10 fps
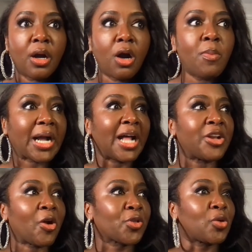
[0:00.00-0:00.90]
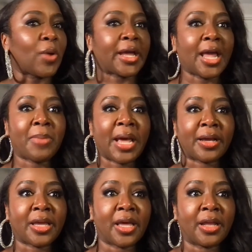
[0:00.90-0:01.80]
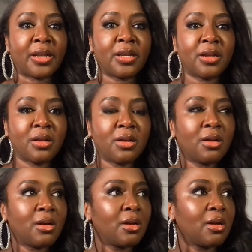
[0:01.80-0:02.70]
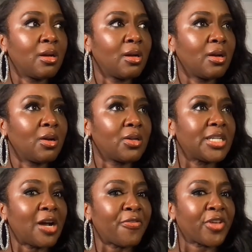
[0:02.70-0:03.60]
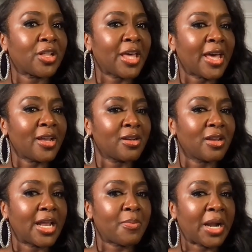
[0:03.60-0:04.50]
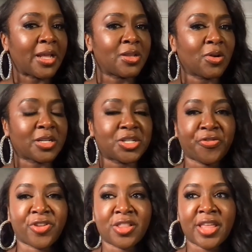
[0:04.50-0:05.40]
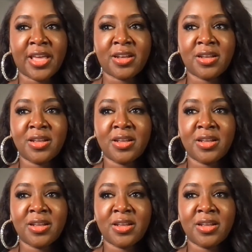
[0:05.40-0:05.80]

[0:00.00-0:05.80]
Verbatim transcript: Oh my God, the earthquake came back again. Did y'all feel that? Anybody in New York, did you feel that?